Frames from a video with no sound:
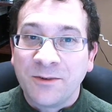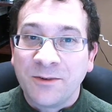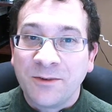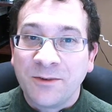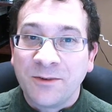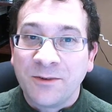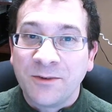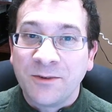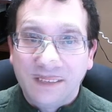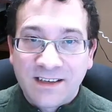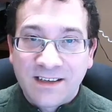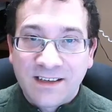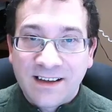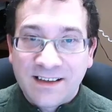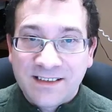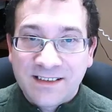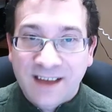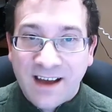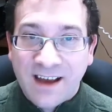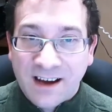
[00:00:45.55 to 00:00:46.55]
See,
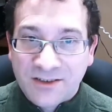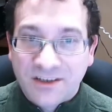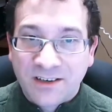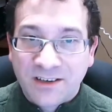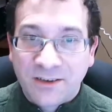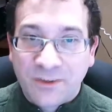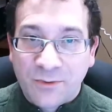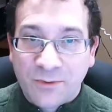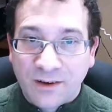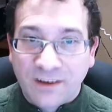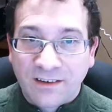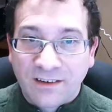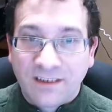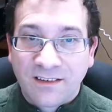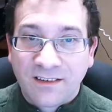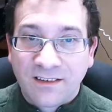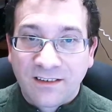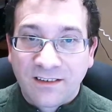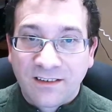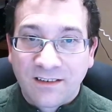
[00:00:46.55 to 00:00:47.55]
that's actually
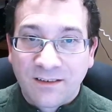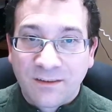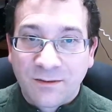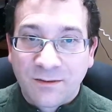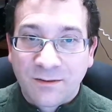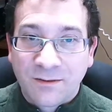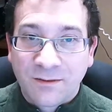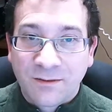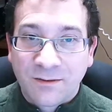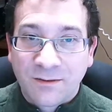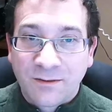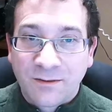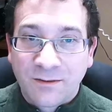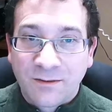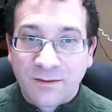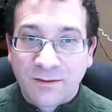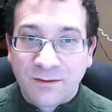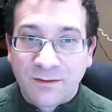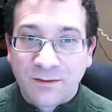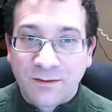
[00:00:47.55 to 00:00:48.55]
what
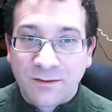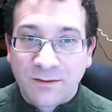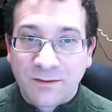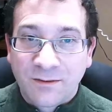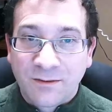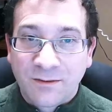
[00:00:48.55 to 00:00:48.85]
Markram is doing.